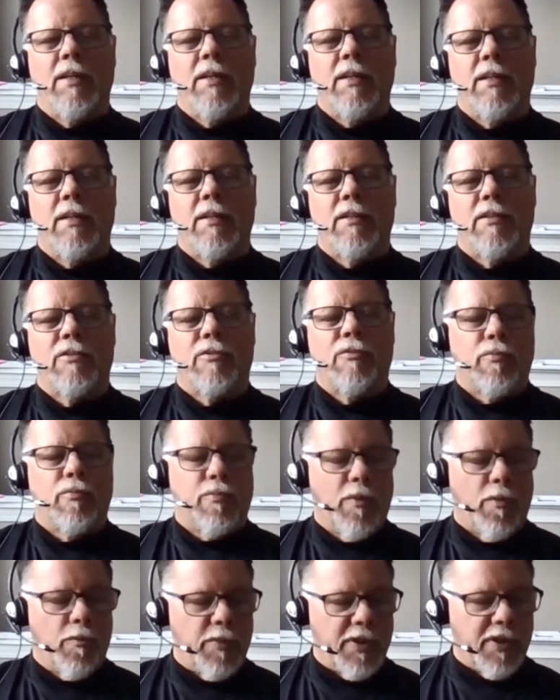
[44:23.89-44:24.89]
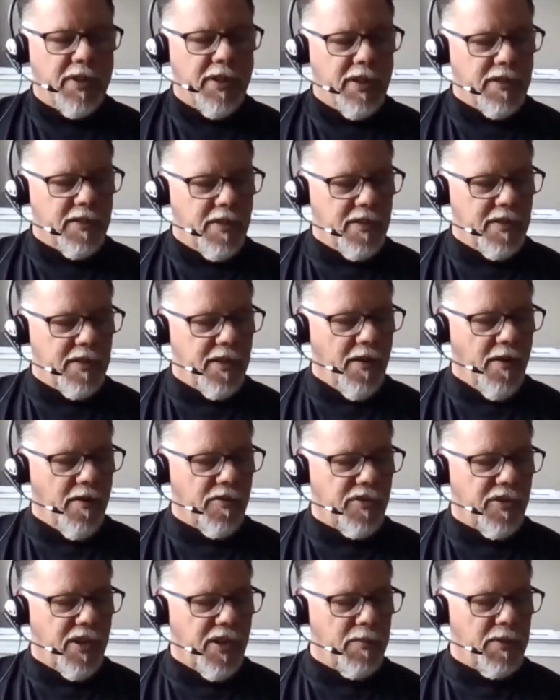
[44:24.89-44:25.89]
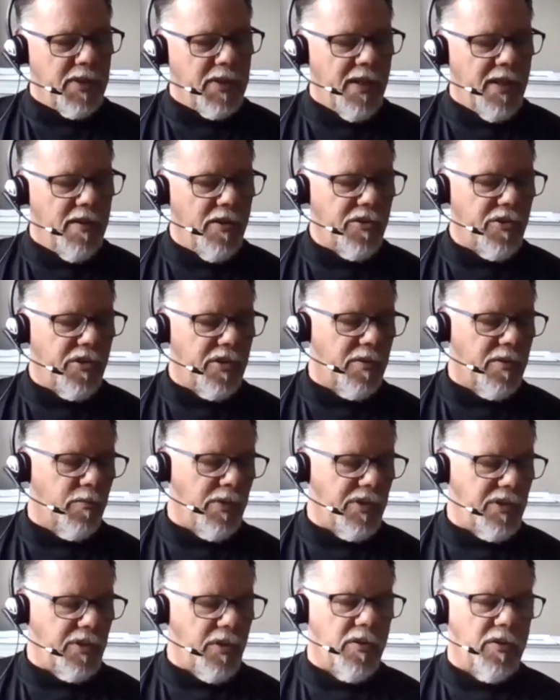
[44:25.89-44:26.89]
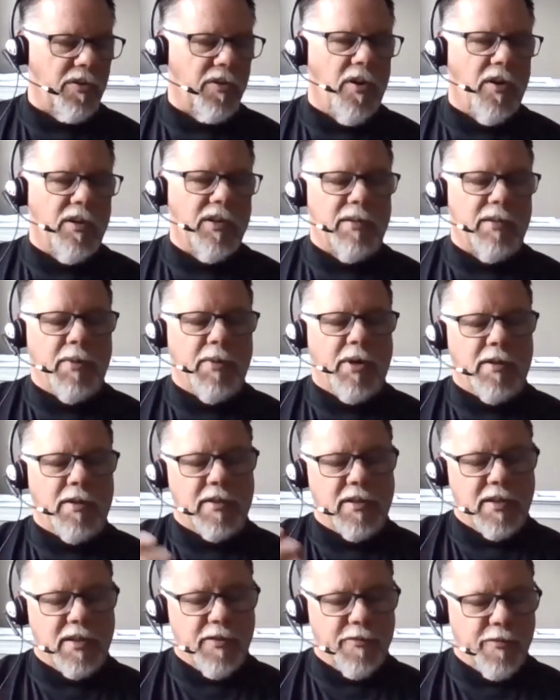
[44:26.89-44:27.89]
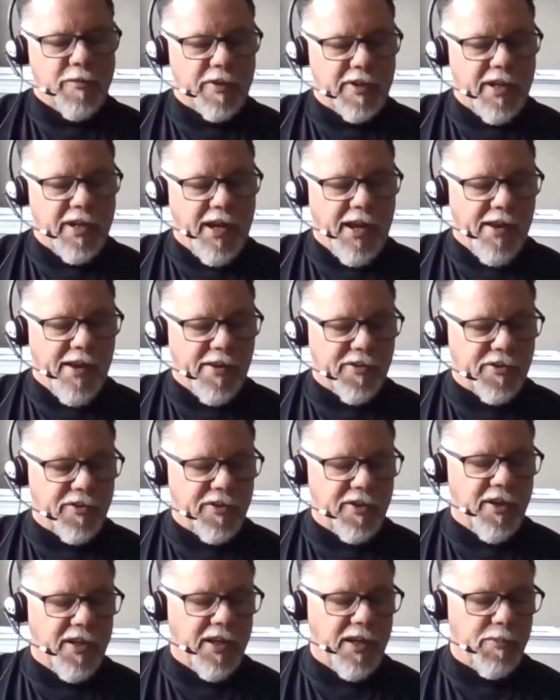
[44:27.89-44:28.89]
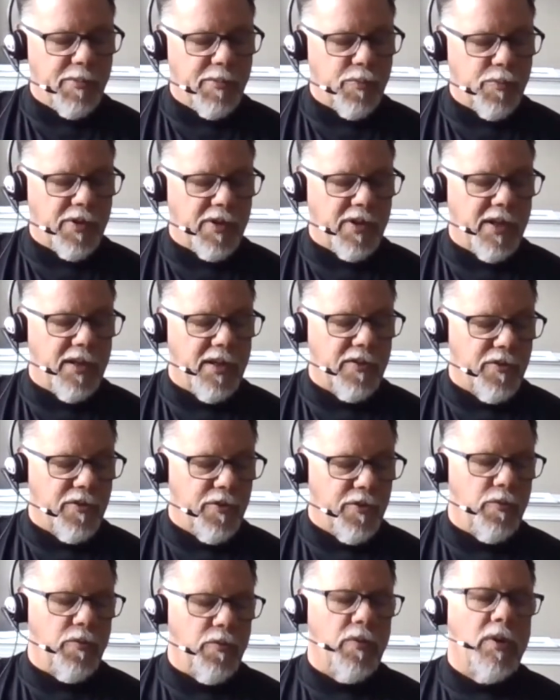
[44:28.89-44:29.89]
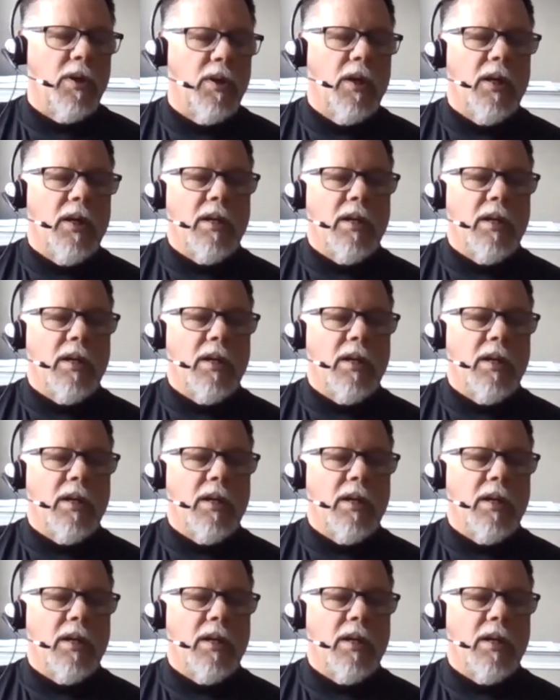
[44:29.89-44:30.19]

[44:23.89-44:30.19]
is when we get to the RCM analysis and we start talking about the different task types, we get to